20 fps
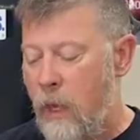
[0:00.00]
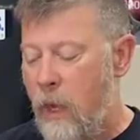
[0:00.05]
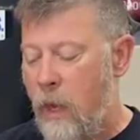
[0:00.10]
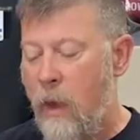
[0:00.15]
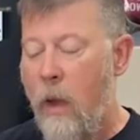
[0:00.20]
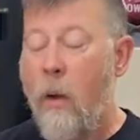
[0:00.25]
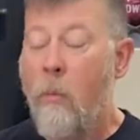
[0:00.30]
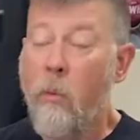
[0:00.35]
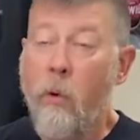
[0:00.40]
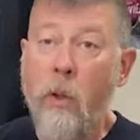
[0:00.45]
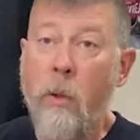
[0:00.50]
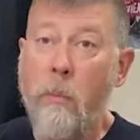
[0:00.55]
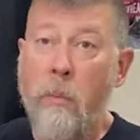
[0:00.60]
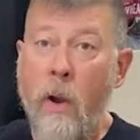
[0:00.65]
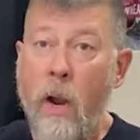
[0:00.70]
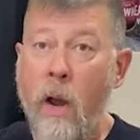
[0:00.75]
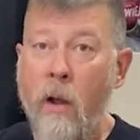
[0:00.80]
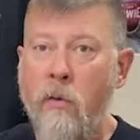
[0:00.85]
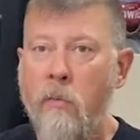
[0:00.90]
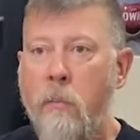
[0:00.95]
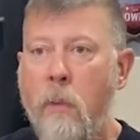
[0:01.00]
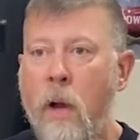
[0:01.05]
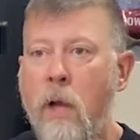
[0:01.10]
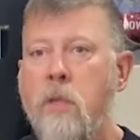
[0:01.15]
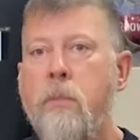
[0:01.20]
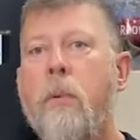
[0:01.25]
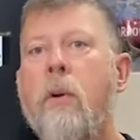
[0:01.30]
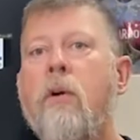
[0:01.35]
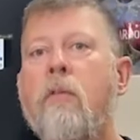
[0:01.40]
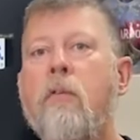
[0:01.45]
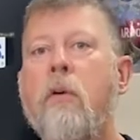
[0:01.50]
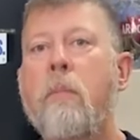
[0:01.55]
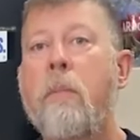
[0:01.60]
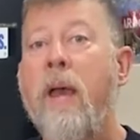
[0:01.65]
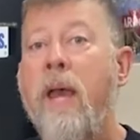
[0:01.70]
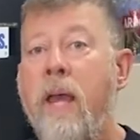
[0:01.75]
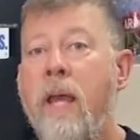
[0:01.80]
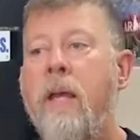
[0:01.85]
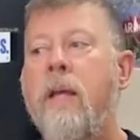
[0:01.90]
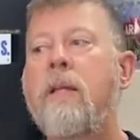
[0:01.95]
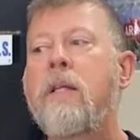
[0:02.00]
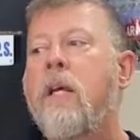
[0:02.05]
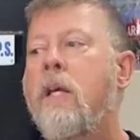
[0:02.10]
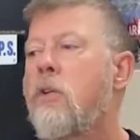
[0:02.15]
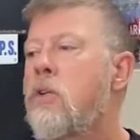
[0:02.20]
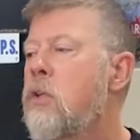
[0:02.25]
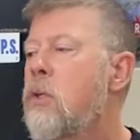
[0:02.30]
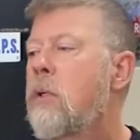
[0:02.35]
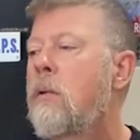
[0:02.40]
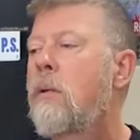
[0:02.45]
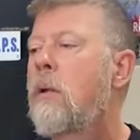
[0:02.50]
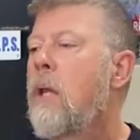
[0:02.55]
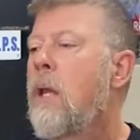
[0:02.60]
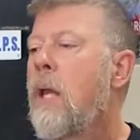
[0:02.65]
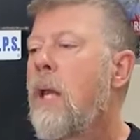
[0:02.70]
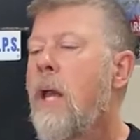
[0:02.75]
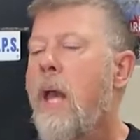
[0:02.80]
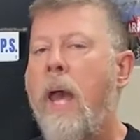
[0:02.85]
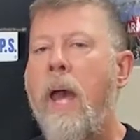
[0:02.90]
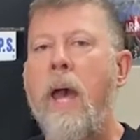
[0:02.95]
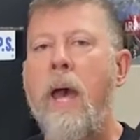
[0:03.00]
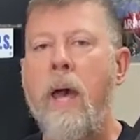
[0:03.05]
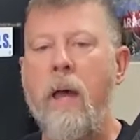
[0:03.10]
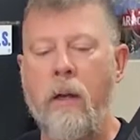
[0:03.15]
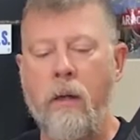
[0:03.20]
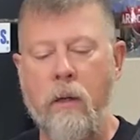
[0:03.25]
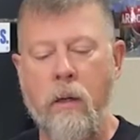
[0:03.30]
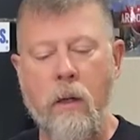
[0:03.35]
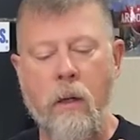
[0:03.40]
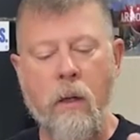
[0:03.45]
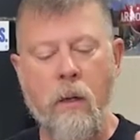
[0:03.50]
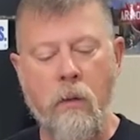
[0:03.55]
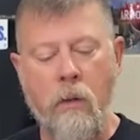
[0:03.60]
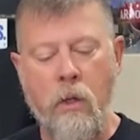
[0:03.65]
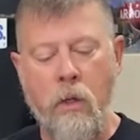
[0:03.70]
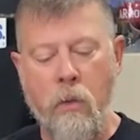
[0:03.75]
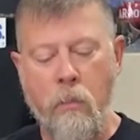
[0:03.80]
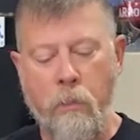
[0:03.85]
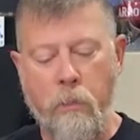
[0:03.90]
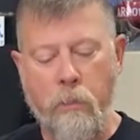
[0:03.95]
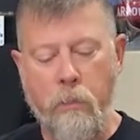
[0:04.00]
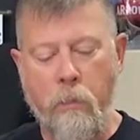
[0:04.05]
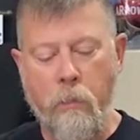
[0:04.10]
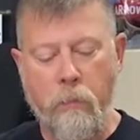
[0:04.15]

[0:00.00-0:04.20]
Uh, I'm really proud of Mossberg for paying attention and uh, you know